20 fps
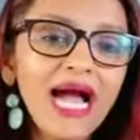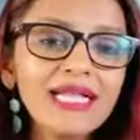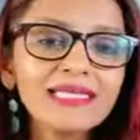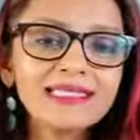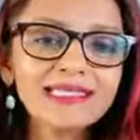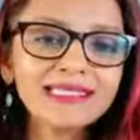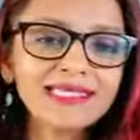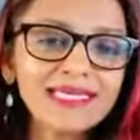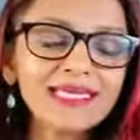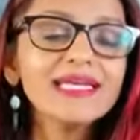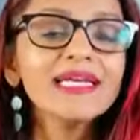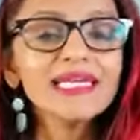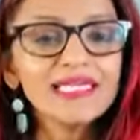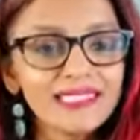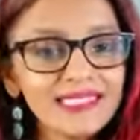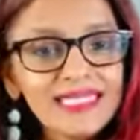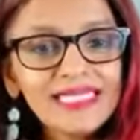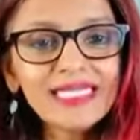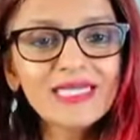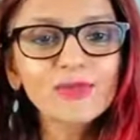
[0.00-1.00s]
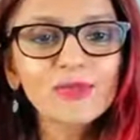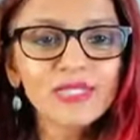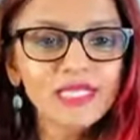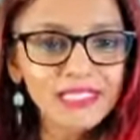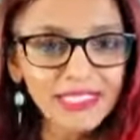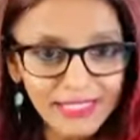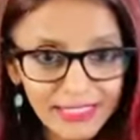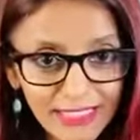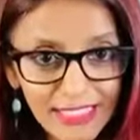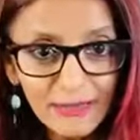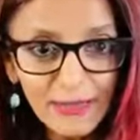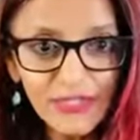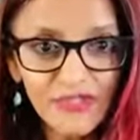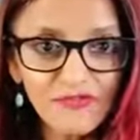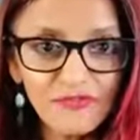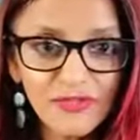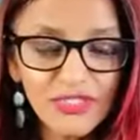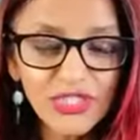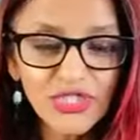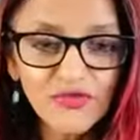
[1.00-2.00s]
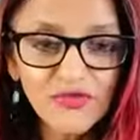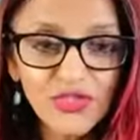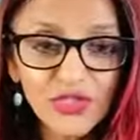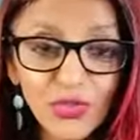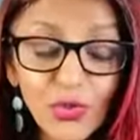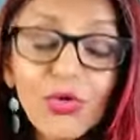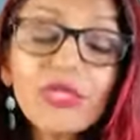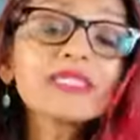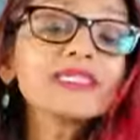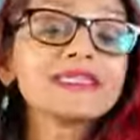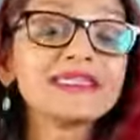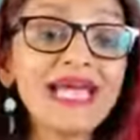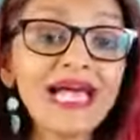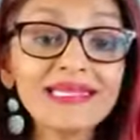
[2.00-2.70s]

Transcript: I'll say take it with a little bit of pinch of salt.